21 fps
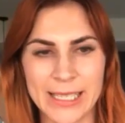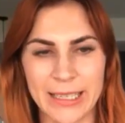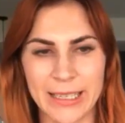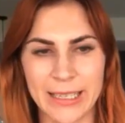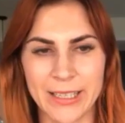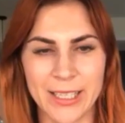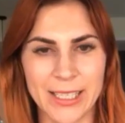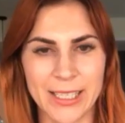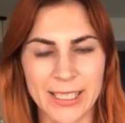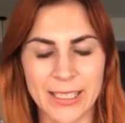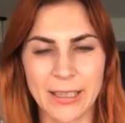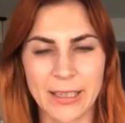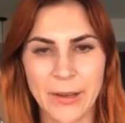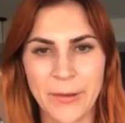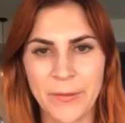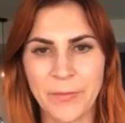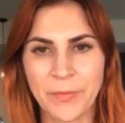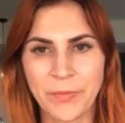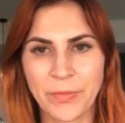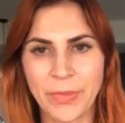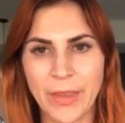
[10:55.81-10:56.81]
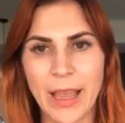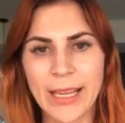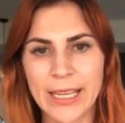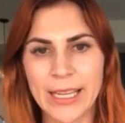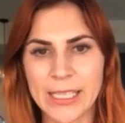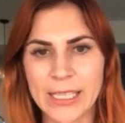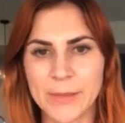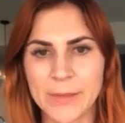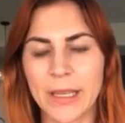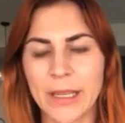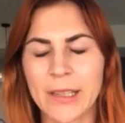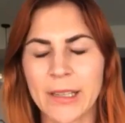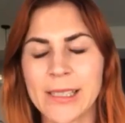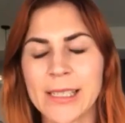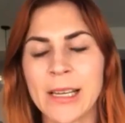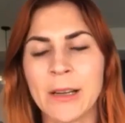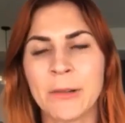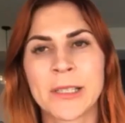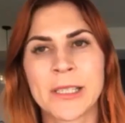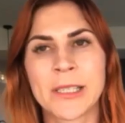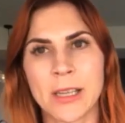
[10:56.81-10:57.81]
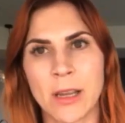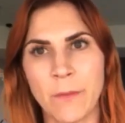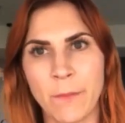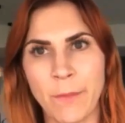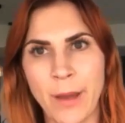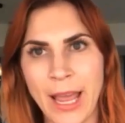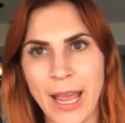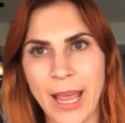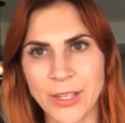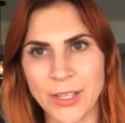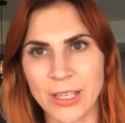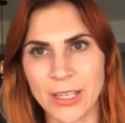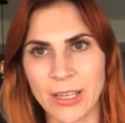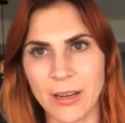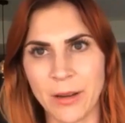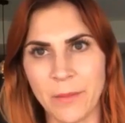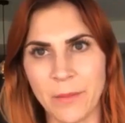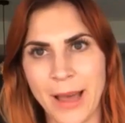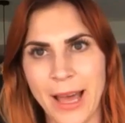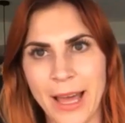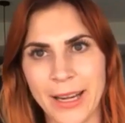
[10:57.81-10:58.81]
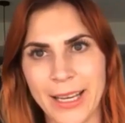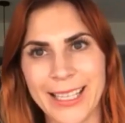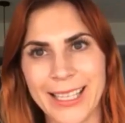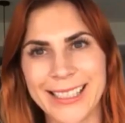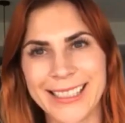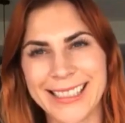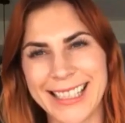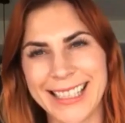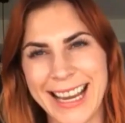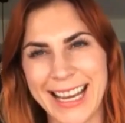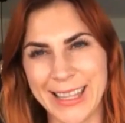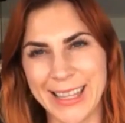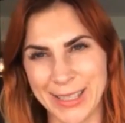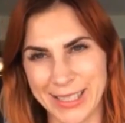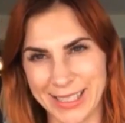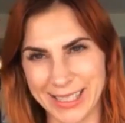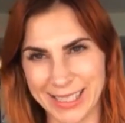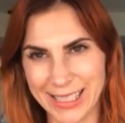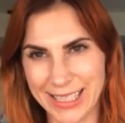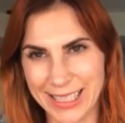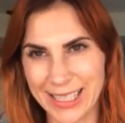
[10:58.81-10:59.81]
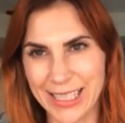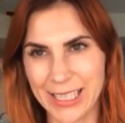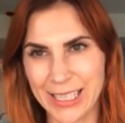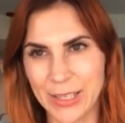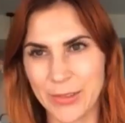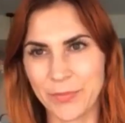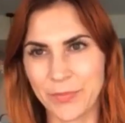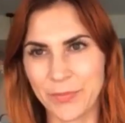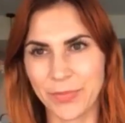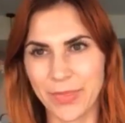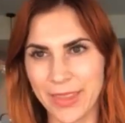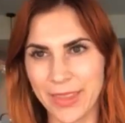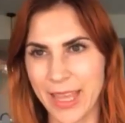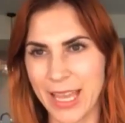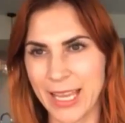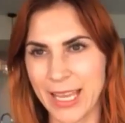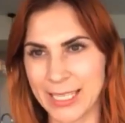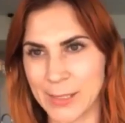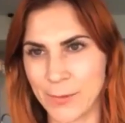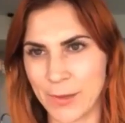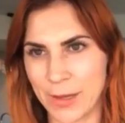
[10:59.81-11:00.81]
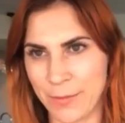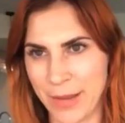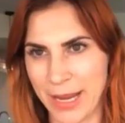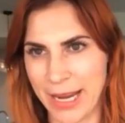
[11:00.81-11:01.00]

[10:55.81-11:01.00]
And it just, I guess because I was so passionate about it and that's where my